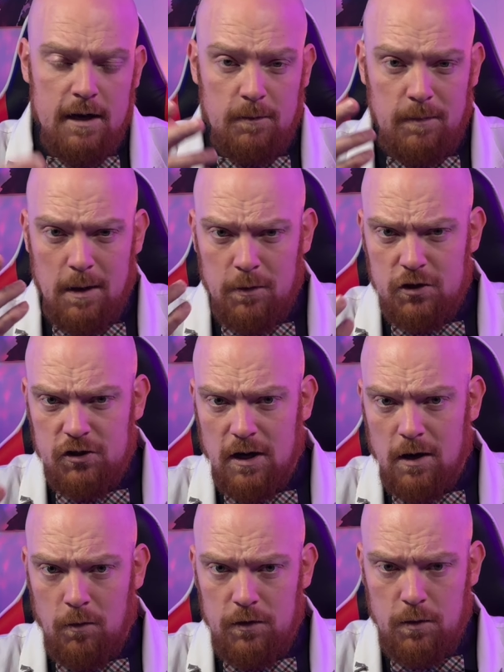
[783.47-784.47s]
to be able to
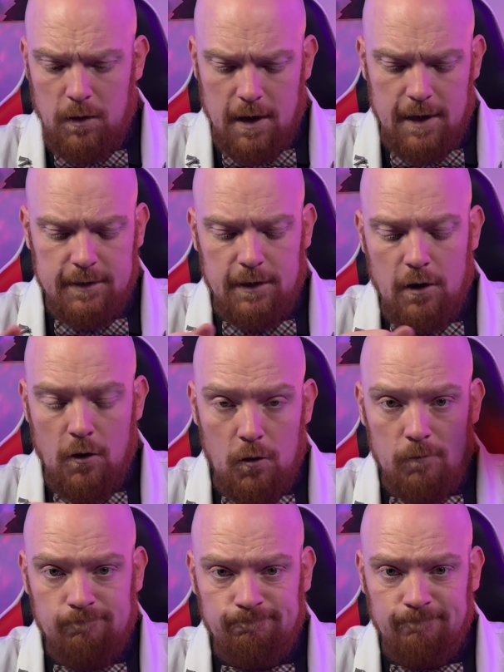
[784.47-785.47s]
share it with you guys at home.